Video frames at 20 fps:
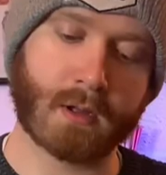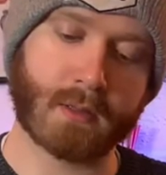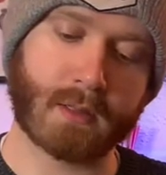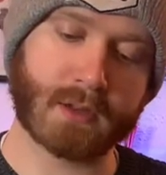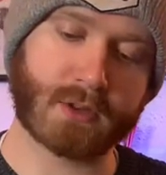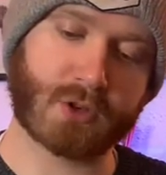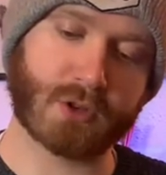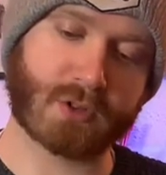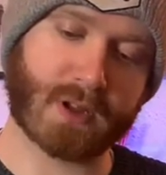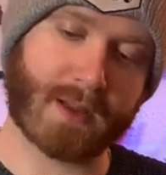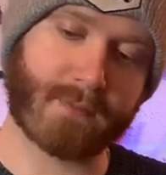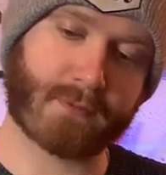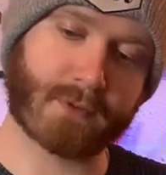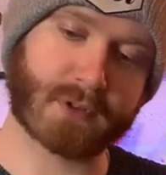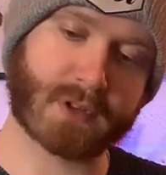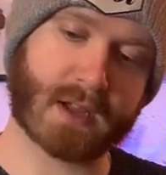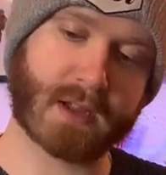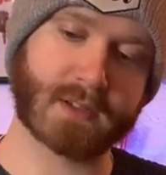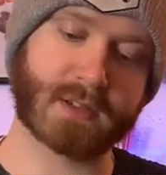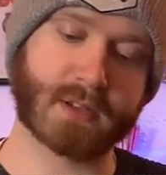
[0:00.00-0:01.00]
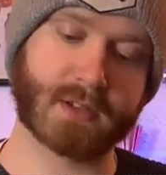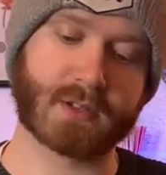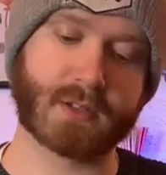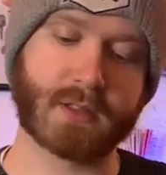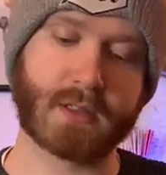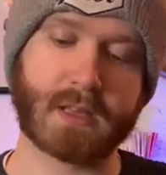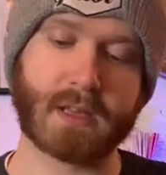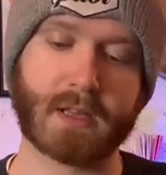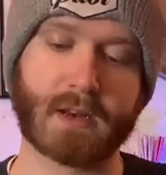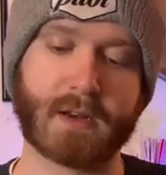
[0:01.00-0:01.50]
This just emphasizes
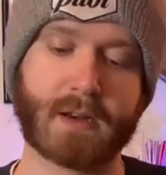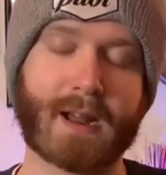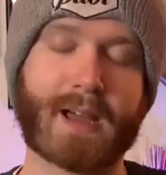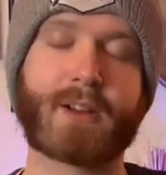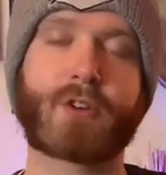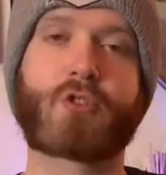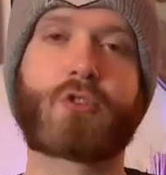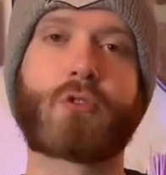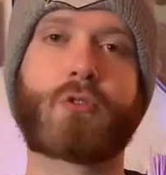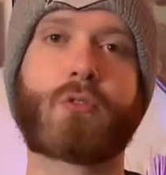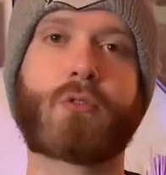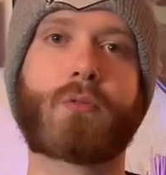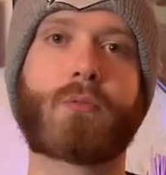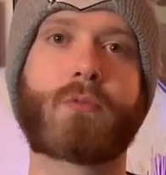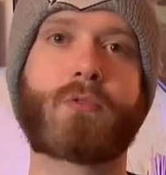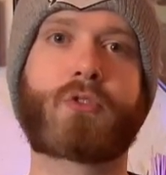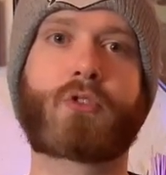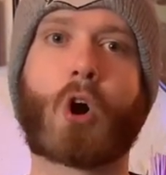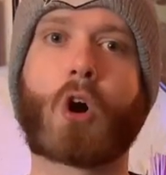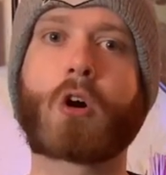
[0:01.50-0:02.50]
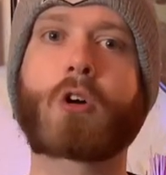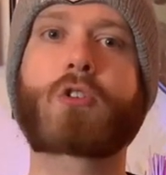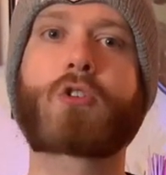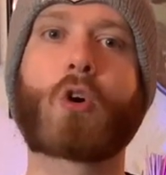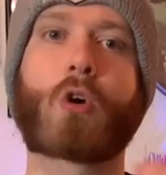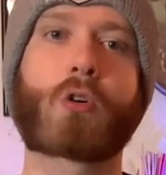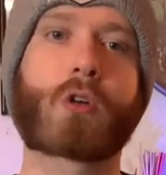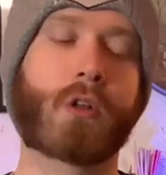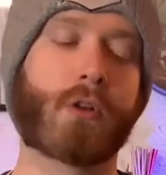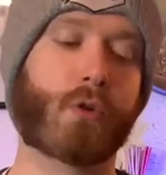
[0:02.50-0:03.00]
the natural dark
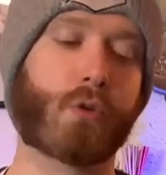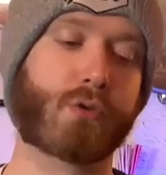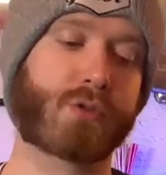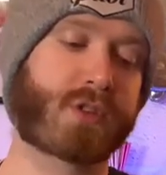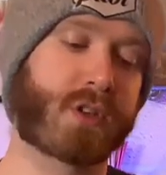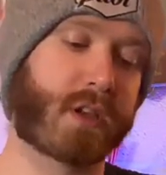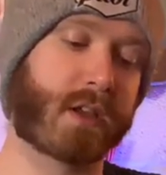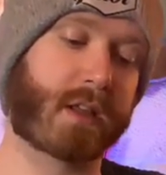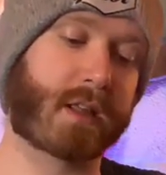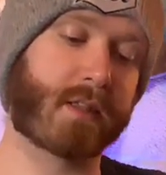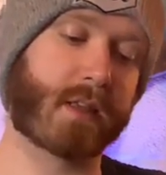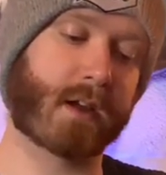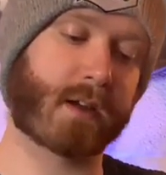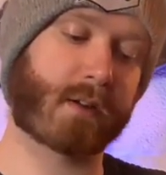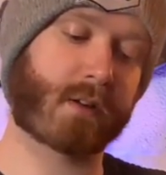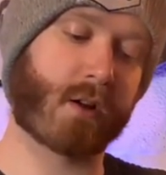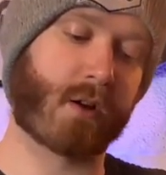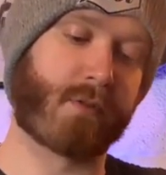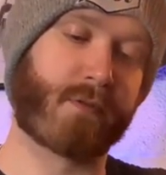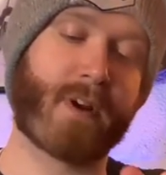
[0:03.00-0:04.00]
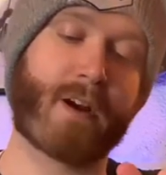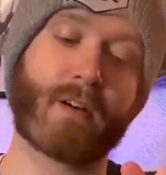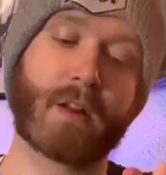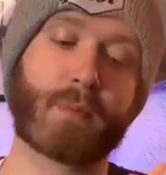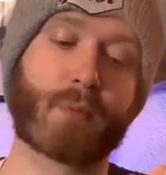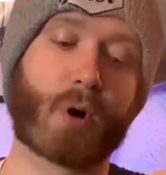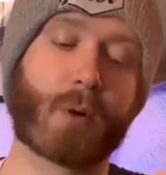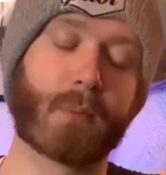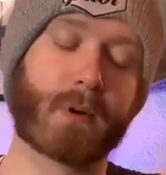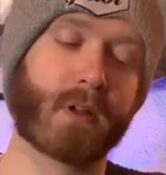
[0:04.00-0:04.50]
chocolate notes that, you, that are very
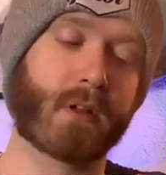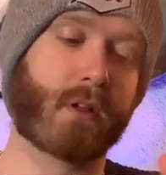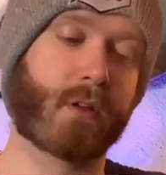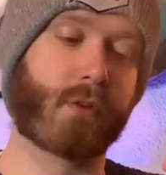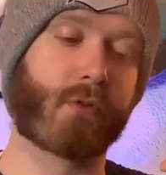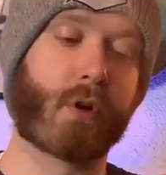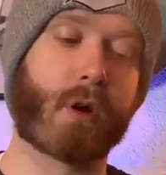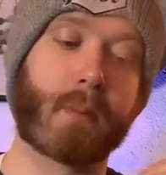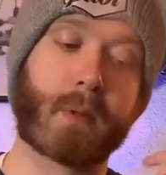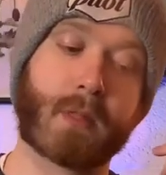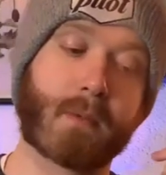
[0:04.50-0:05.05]
prominent in the rum at the